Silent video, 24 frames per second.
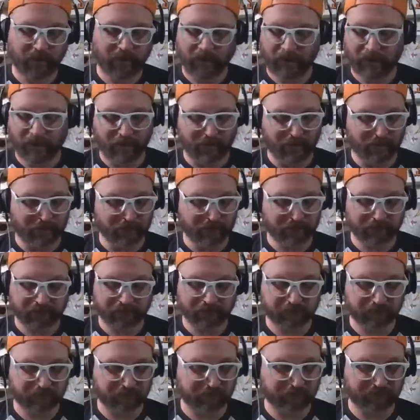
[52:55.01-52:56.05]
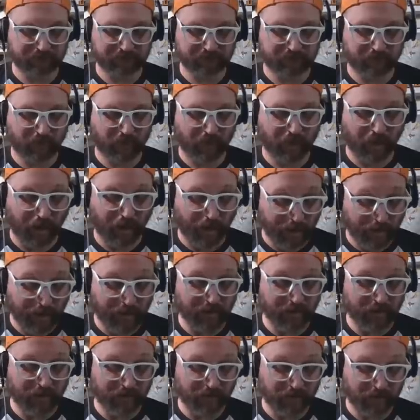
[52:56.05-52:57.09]
Um,
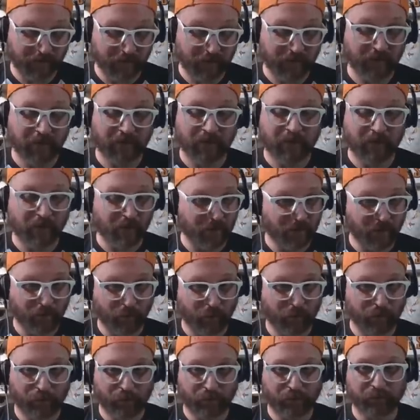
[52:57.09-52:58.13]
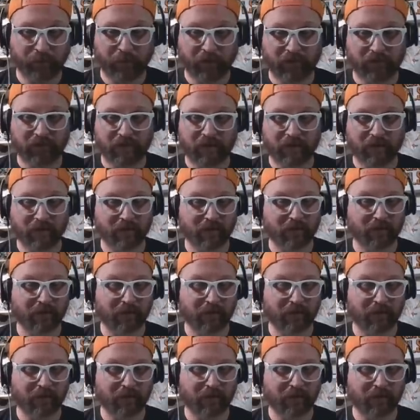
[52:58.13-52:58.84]
and you know, we, we've mentioned it.